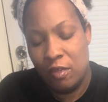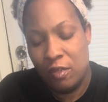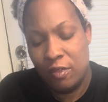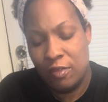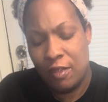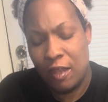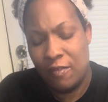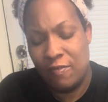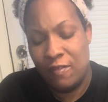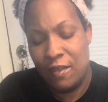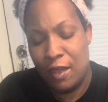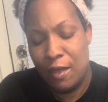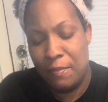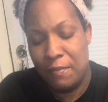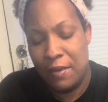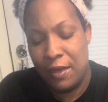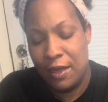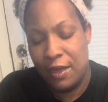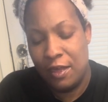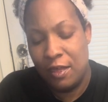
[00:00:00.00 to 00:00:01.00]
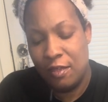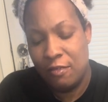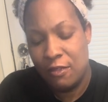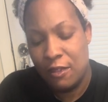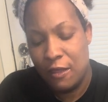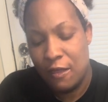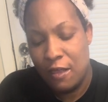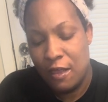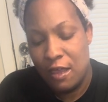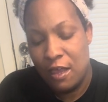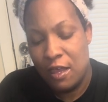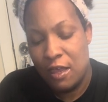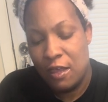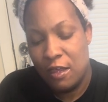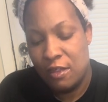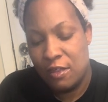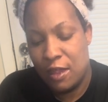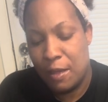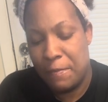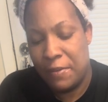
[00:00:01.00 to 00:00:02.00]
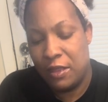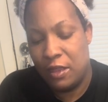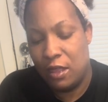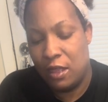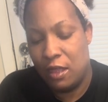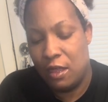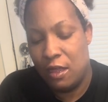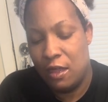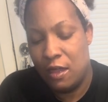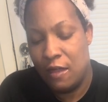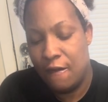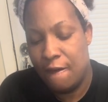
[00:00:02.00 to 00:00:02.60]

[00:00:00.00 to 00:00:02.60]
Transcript: So tell me some of the